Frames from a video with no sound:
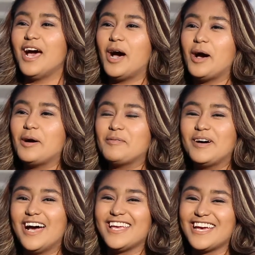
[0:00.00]

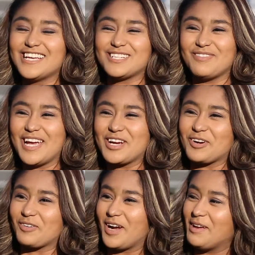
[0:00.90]
I guess my
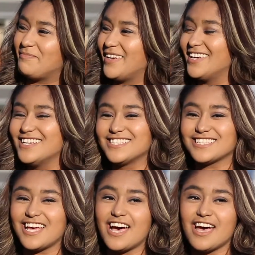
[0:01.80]
gripe is
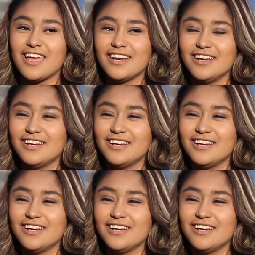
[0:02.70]
that